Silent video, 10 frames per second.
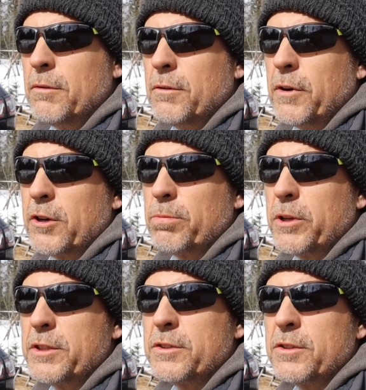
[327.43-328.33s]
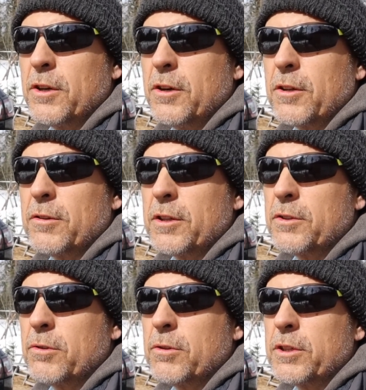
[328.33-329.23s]
fireplace installer
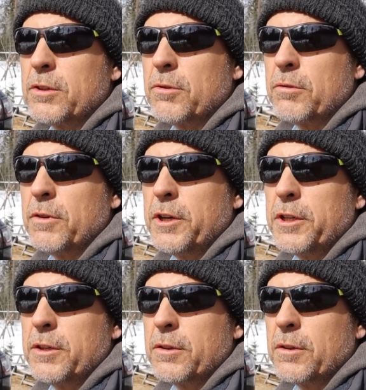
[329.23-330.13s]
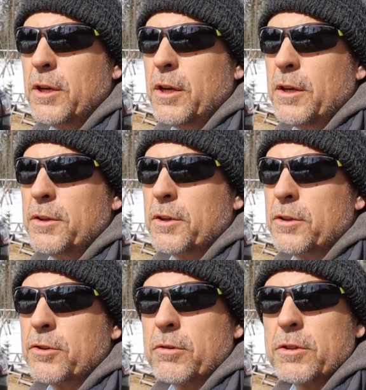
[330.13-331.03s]
that's totally certified, and the
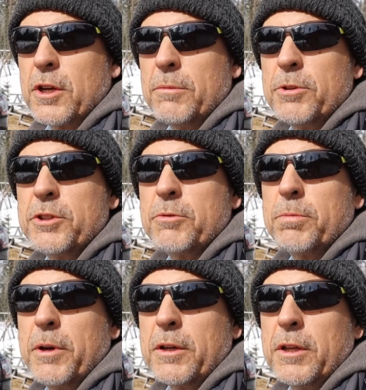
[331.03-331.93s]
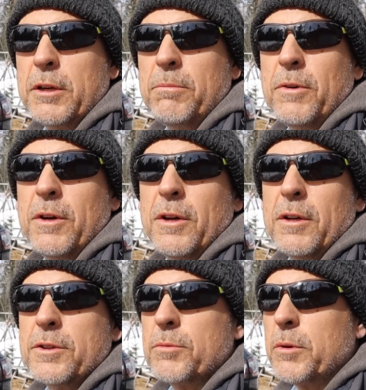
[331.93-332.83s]
insurance companies respect them.
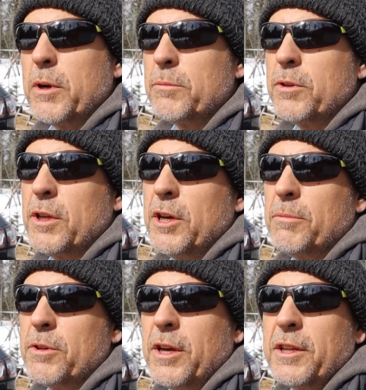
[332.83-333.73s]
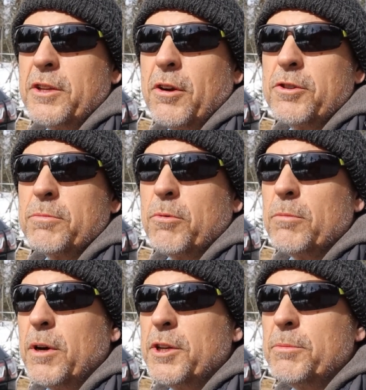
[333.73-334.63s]
So we went with them, and yeah, they charged
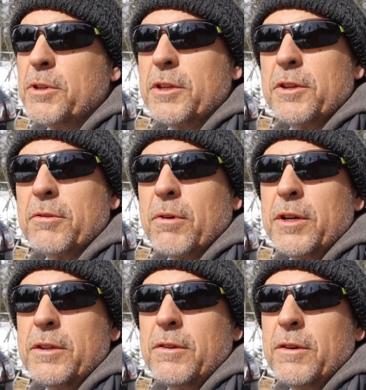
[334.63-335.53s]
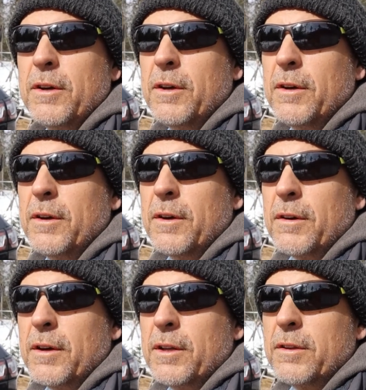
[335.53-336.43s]
more money, but they did it right.
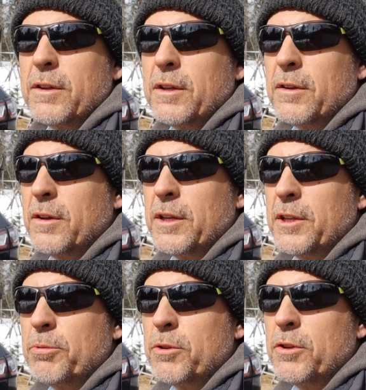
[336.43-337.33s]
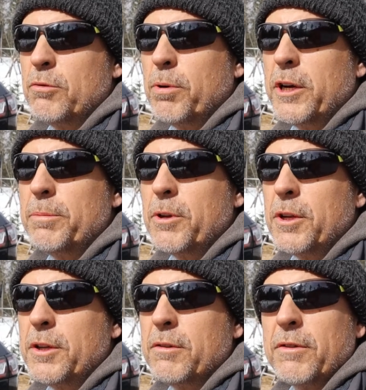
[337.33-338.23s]
And they put the new piping
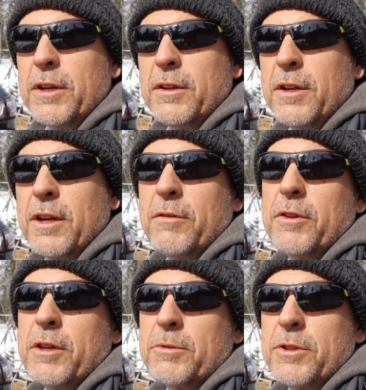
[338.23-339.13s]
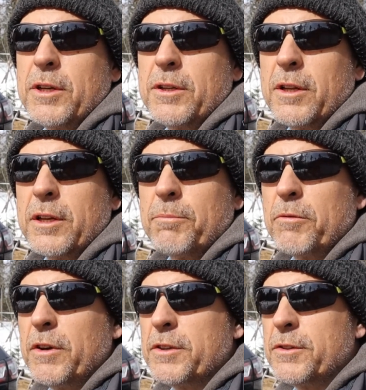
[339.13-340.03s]
in, the venting, everything was done like
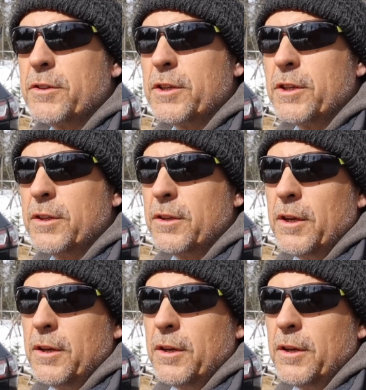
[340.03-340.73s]
professionally, and